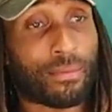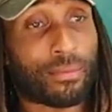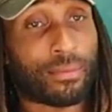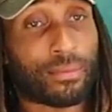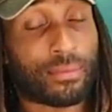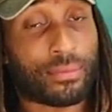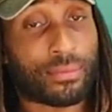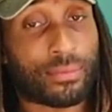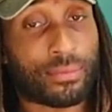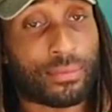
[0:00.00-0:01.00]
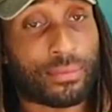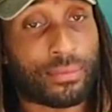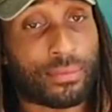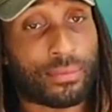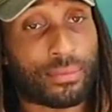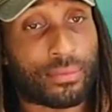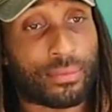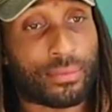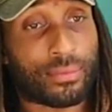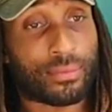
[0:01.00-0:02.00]

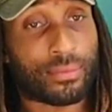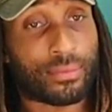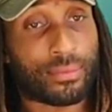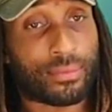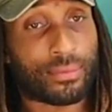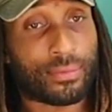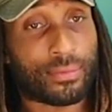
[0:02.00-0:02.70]
The person shown says nothing.